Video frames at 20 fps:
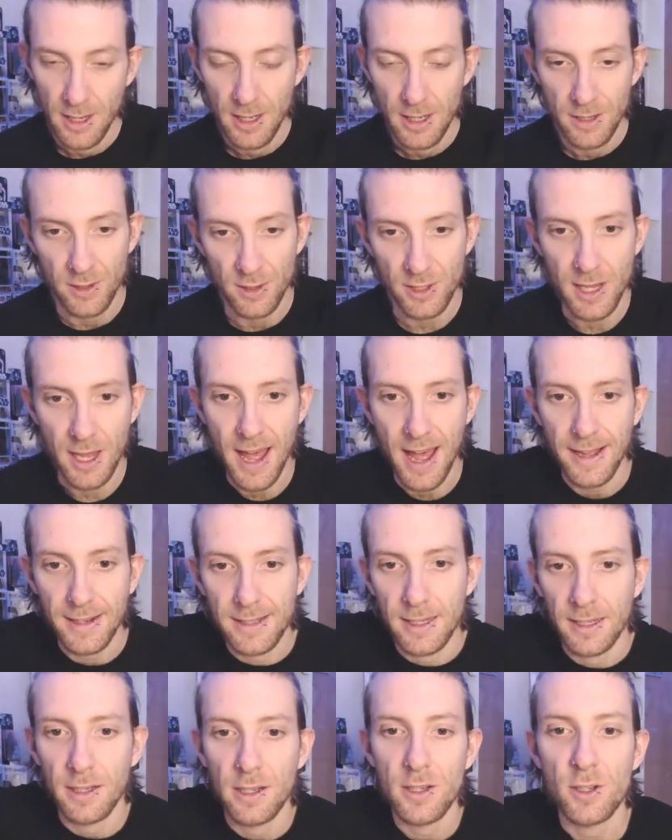just the
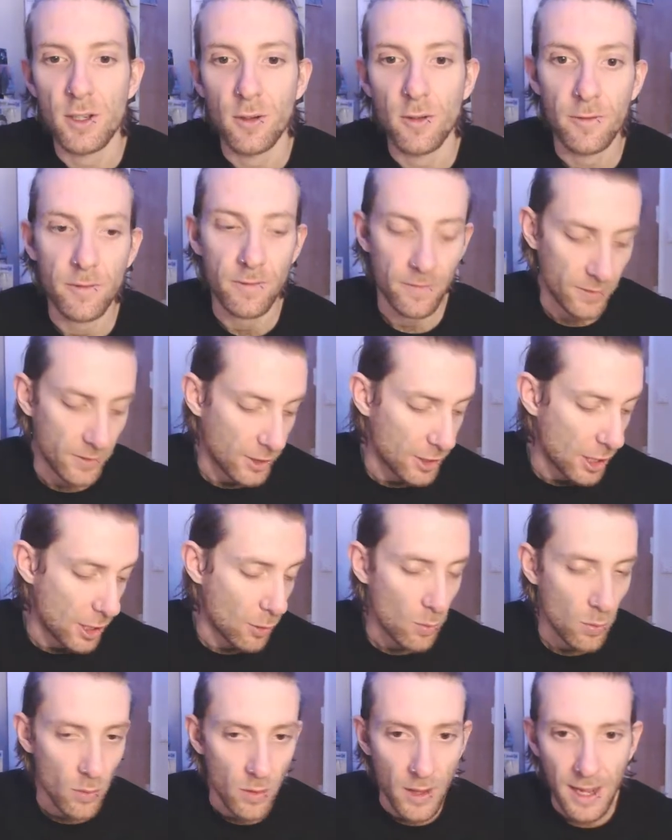hecticness of, you know,
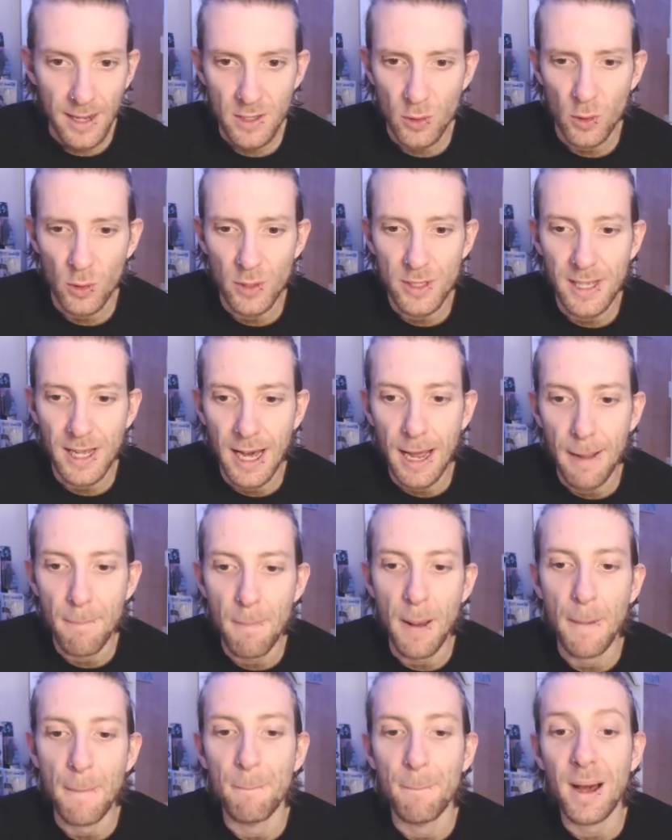that sort of time.
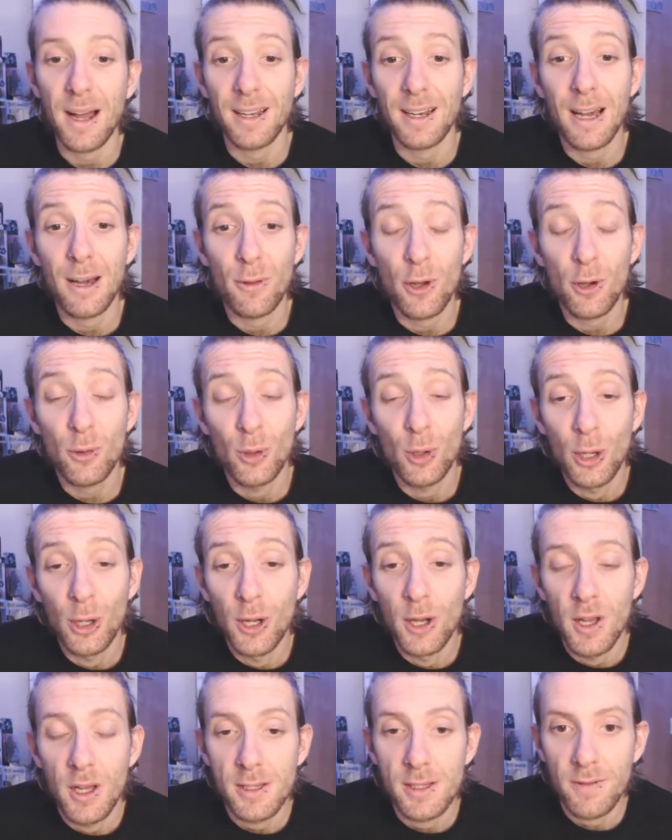I'm back now, though.
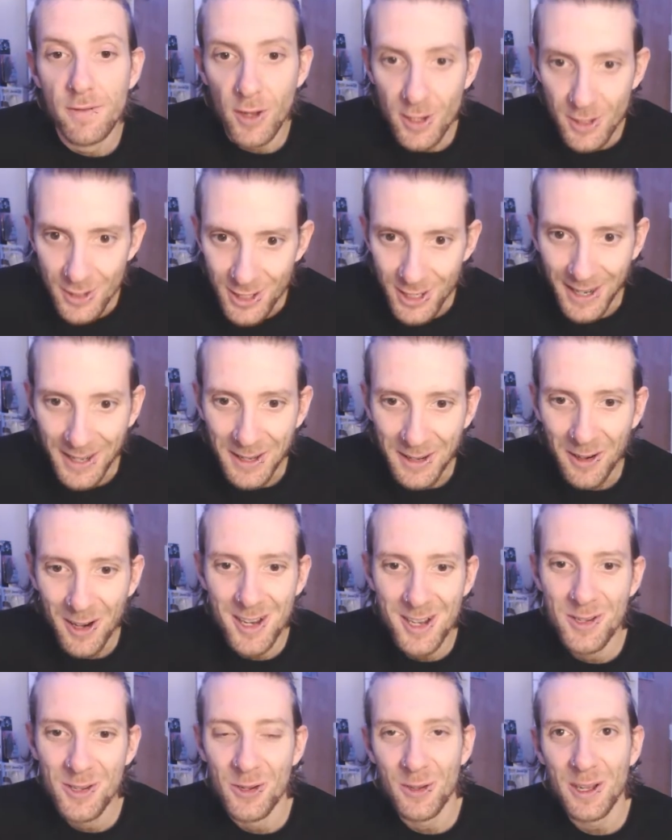It's the 1st of January
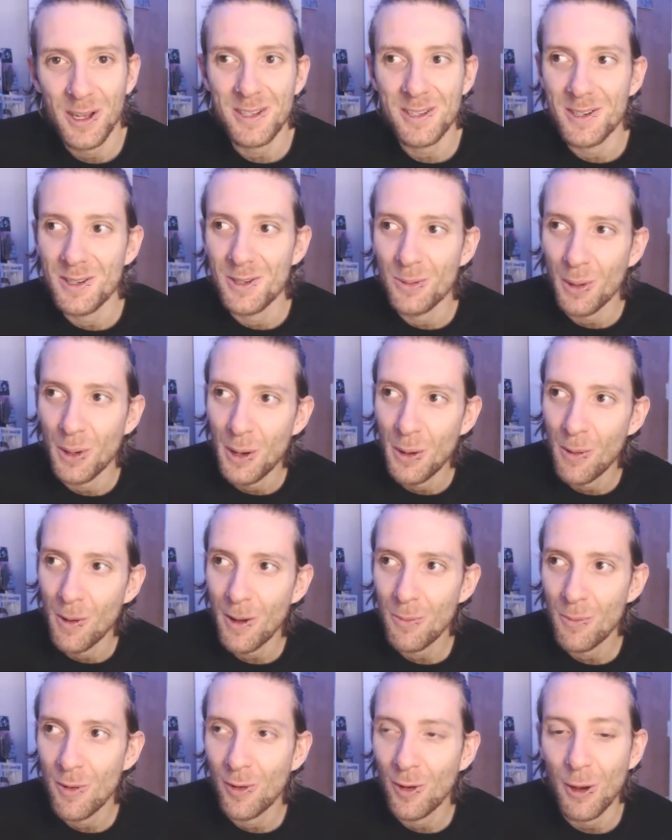
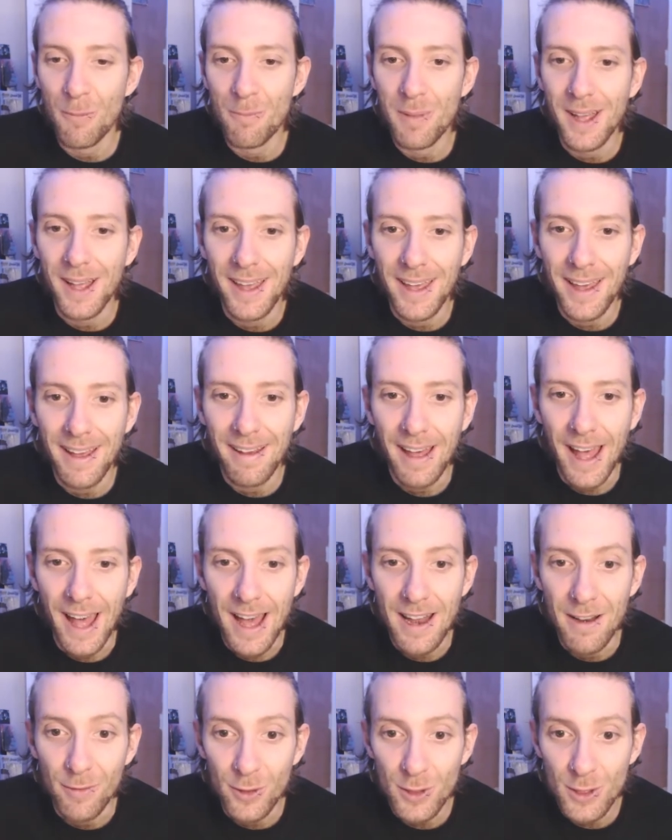2021. We've got a big year ahead
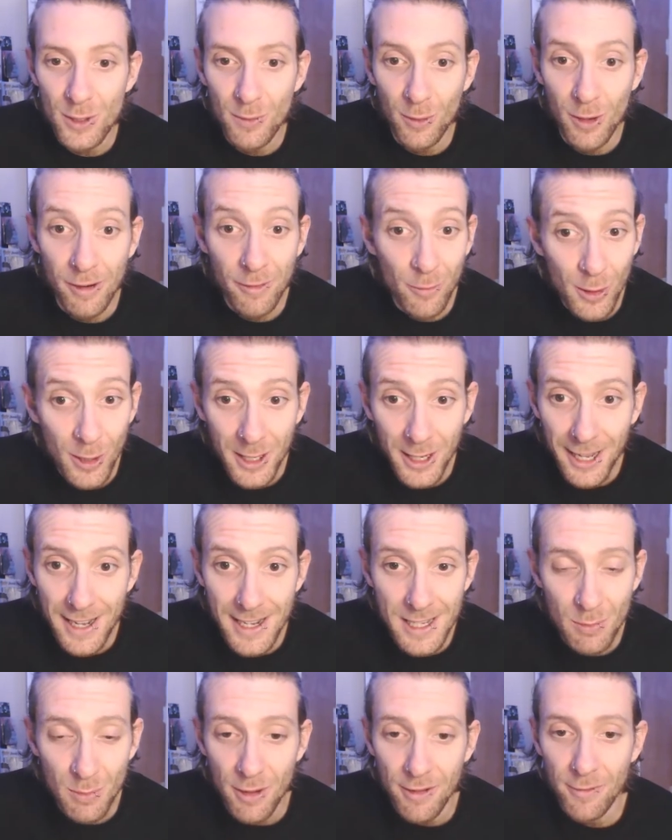of us for everyone, I
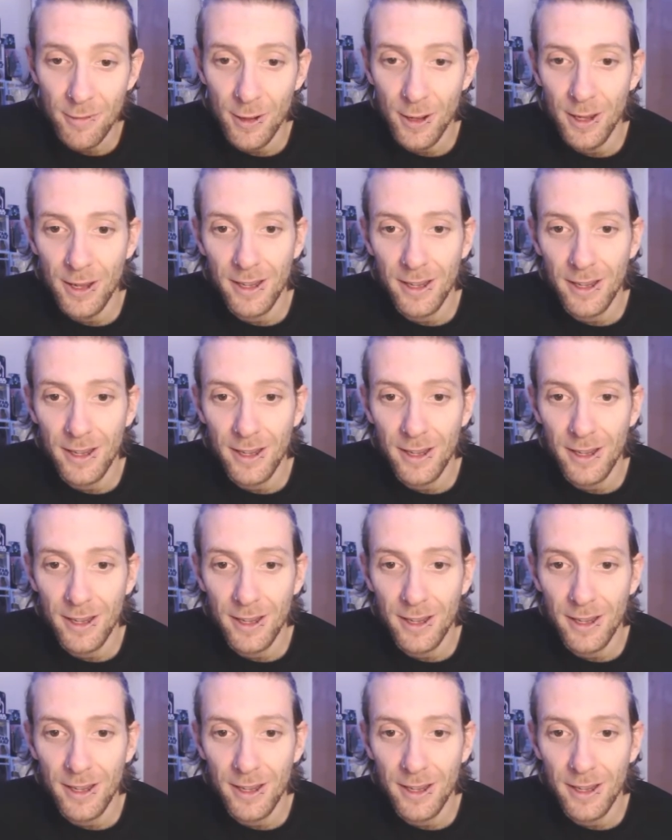guess, with